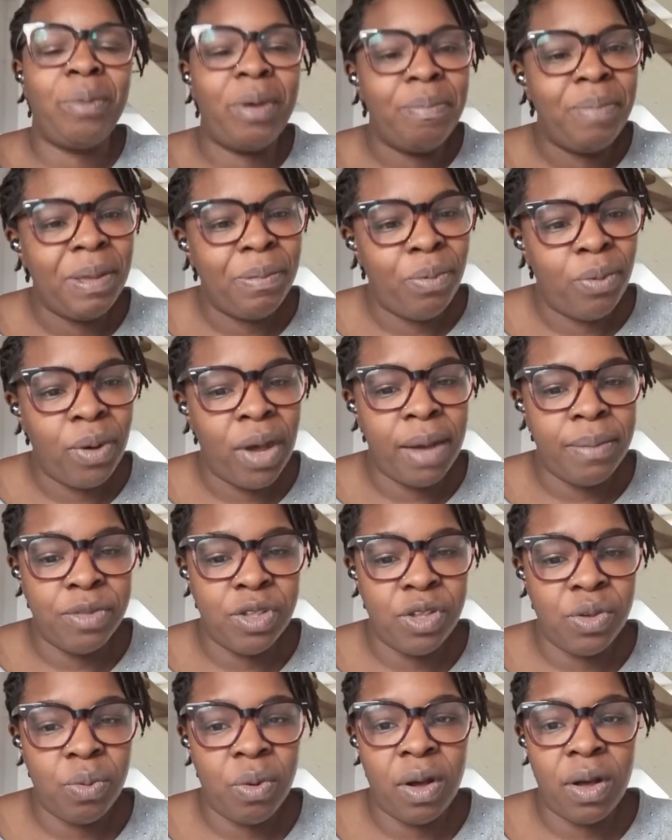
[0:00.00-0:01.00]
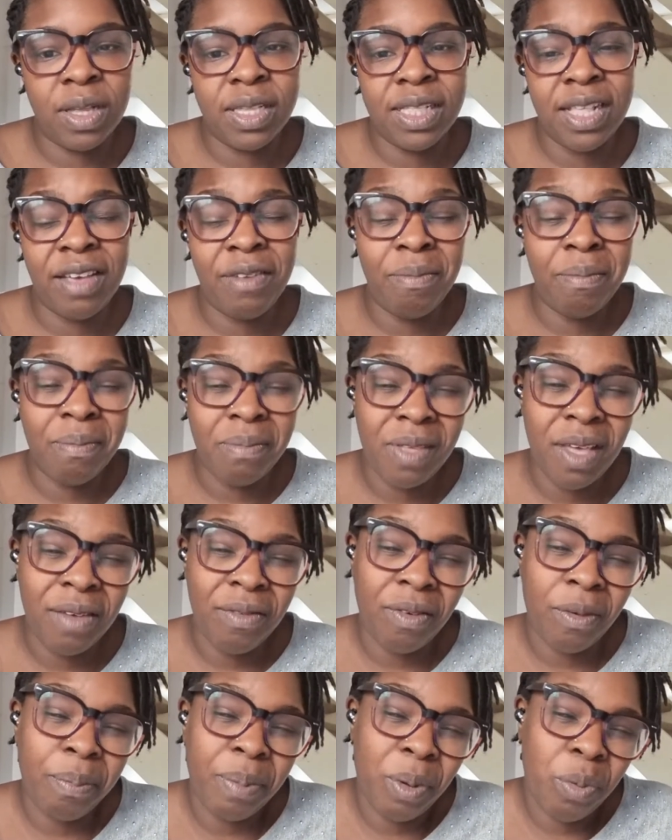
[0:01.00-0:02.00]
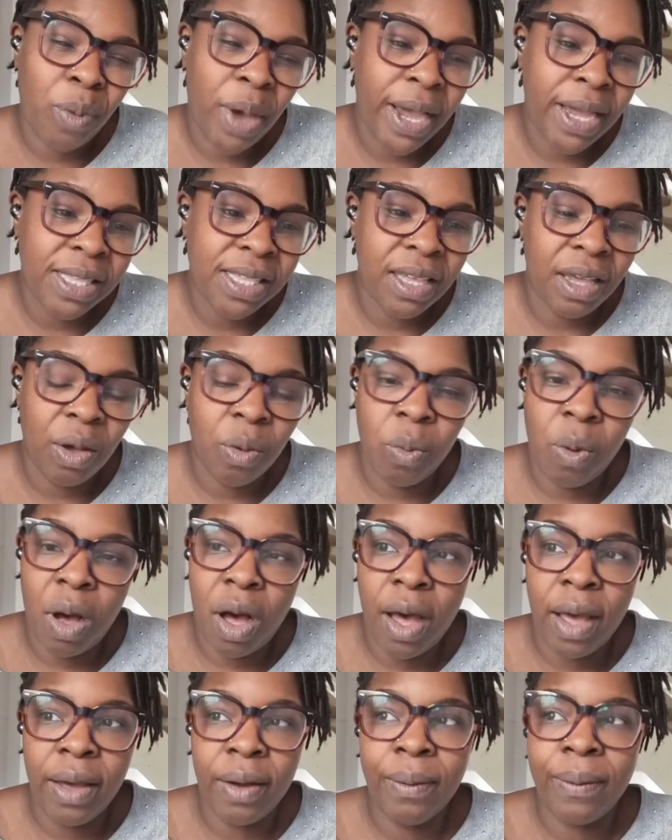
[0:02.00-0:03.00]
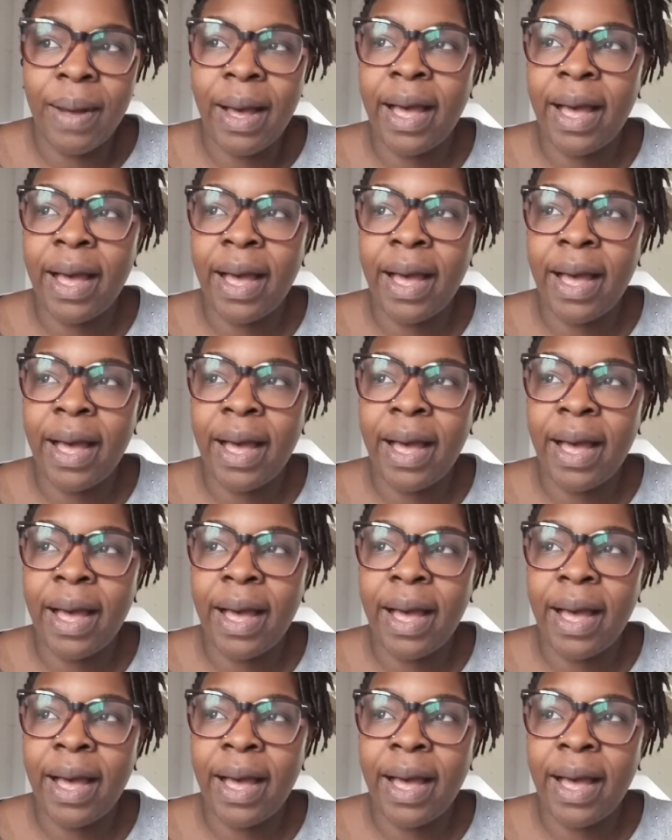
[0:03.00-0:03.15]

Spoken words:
when people come to us, they've been waiting a while